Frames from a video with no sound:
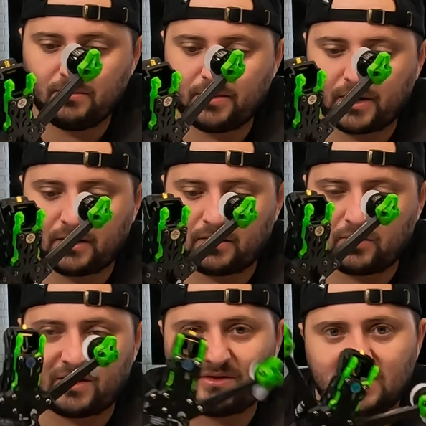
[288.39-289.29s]
but
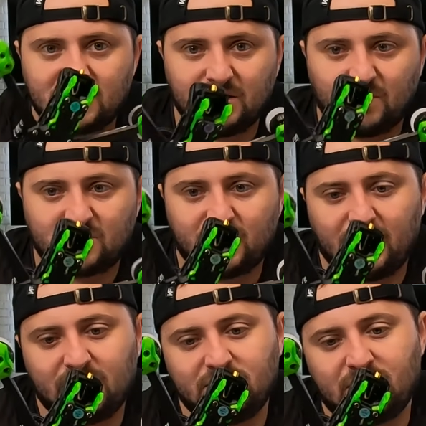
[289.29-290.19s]
we'll have to see once we
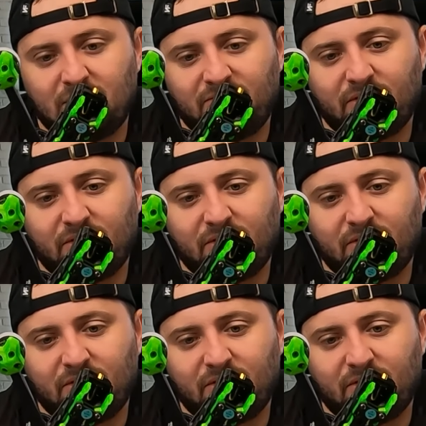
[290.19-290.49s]
get this out